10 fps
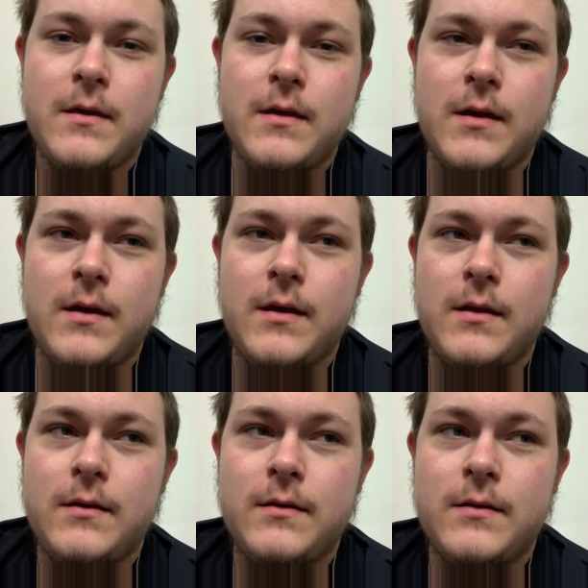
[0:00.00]

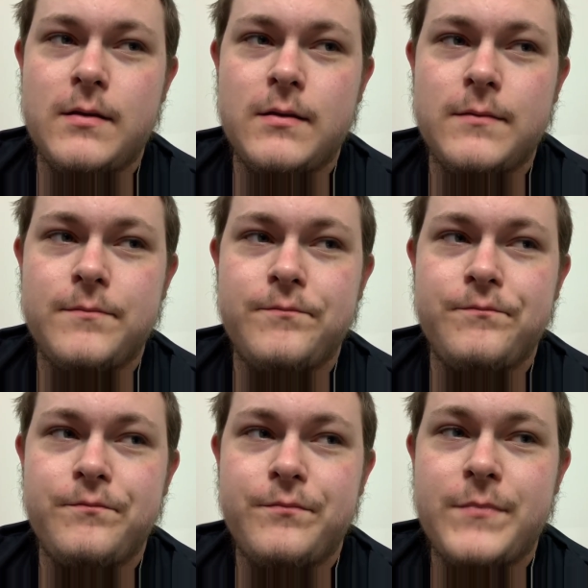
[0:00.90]
And
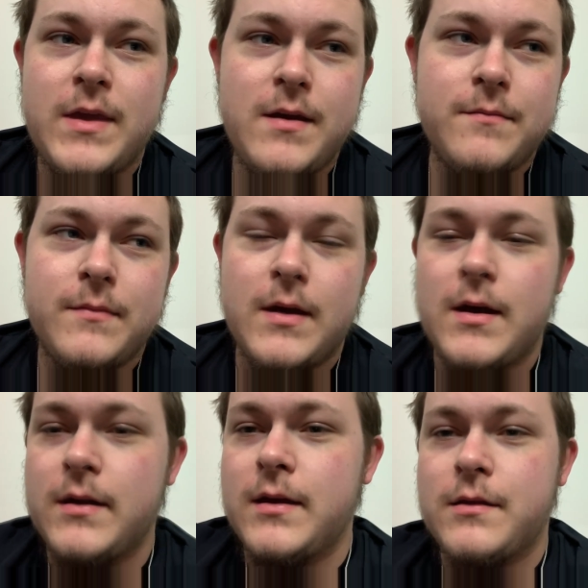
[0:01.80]
yeah,
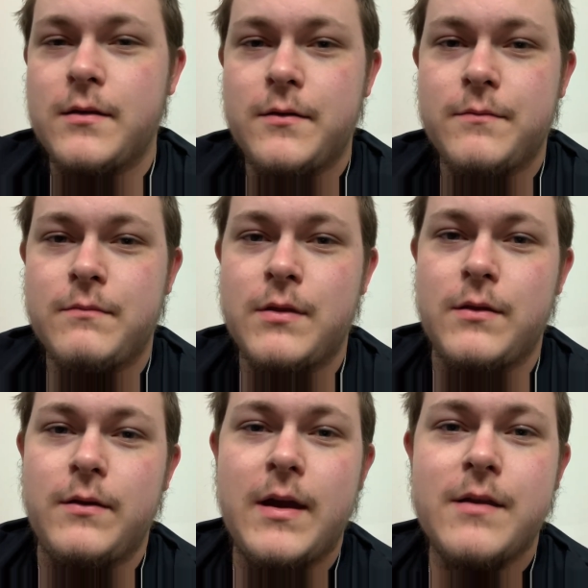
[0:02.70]
I guess I'll see
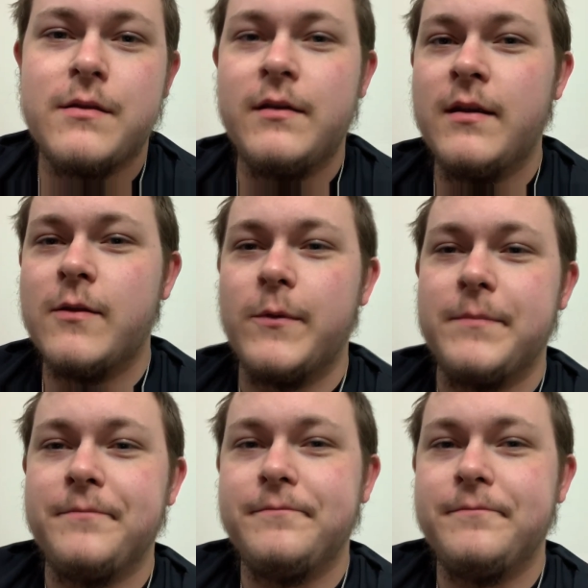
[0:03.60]
you guys in the next one.